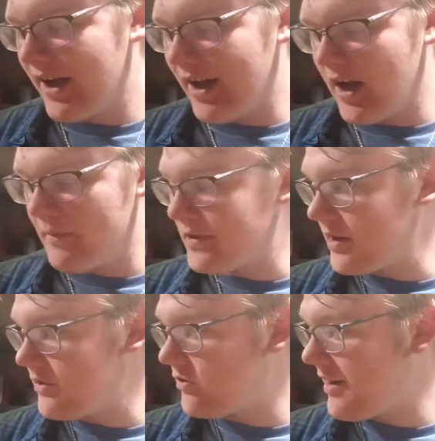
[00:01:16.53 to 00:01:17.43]
I'm going to
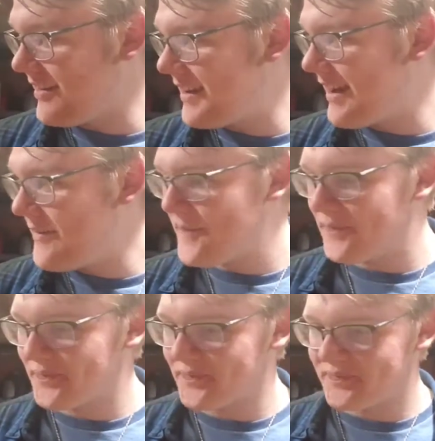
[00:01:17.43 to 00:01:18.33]
start drawing that
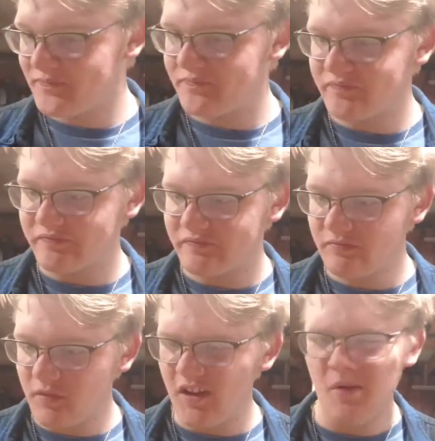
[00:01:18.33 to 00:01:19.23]
out. I'm
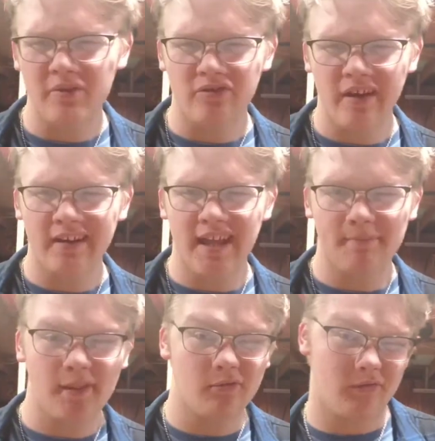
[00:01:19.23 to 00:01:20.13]
going to try and
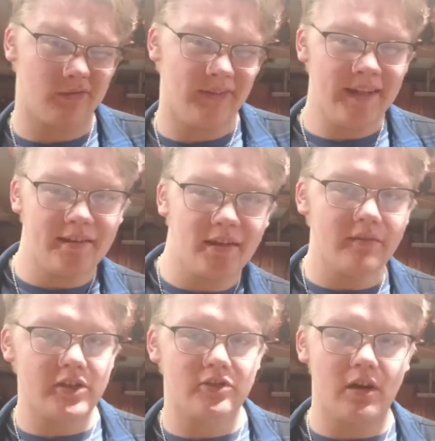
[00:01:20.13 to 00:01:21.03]
keep this one
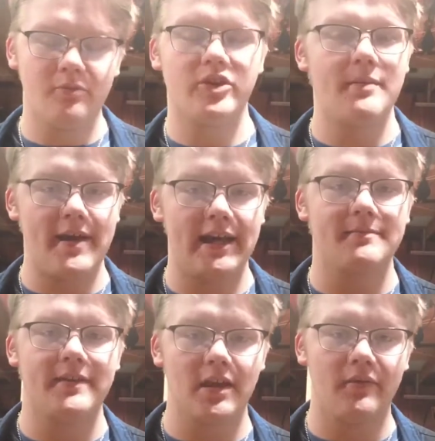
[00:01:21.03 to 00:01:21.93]
relatively short. I'm trying to
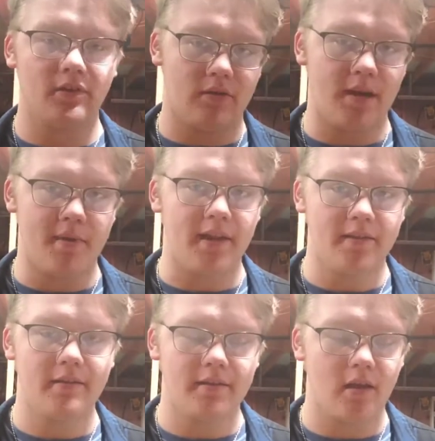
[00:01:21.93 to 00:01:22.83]
max myself at 20
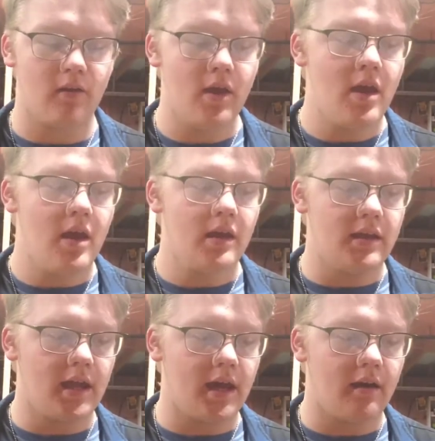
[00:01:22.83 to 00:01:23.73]
minutes. So,
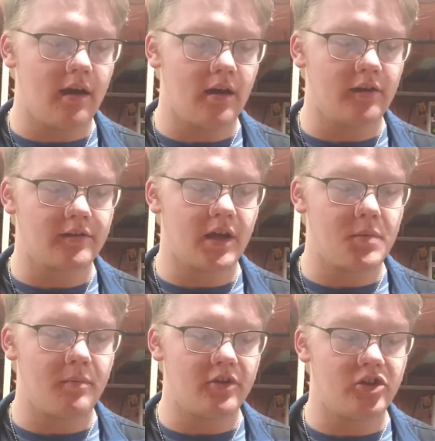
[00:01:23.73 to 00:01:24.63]
yeah, there's
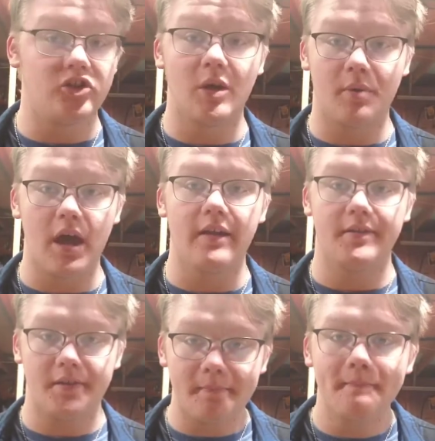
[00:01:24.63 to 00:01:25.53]
going to be a bunch of jump
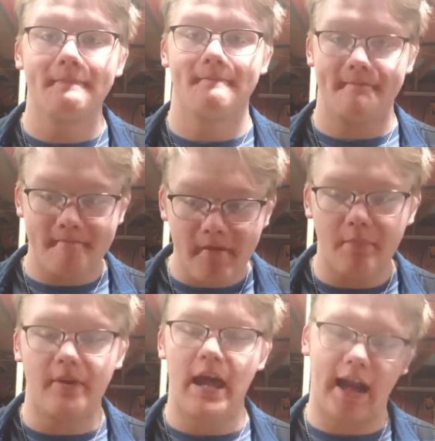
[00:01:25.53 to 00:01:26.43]
cuts.
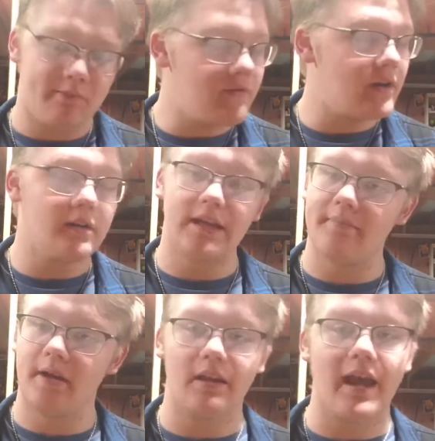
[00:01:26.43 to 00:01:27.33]
Not going to be
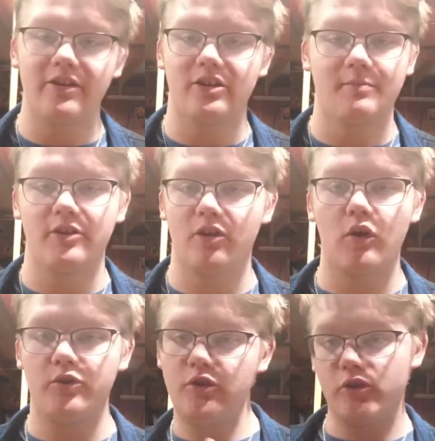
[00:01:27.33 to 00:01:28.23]
videotaping a lot. Just a bunch of
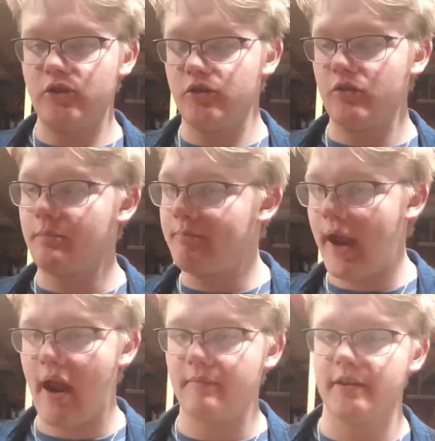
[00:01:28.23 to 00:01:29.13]
going, do-do-do-do-do,
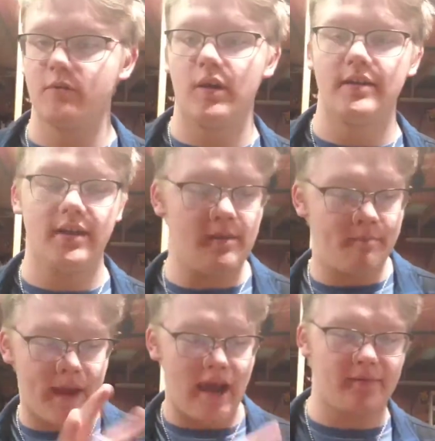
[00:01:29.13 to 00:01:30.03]
bam, this is what I
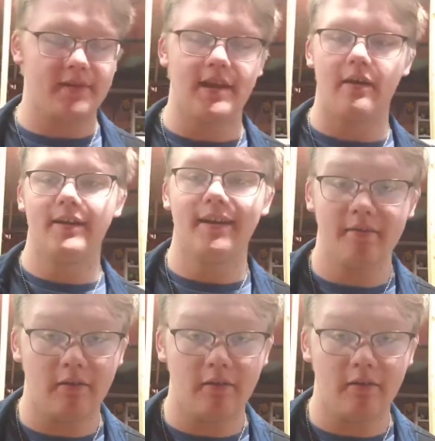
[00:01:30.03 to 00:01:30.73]
did, bam, this is how I did it.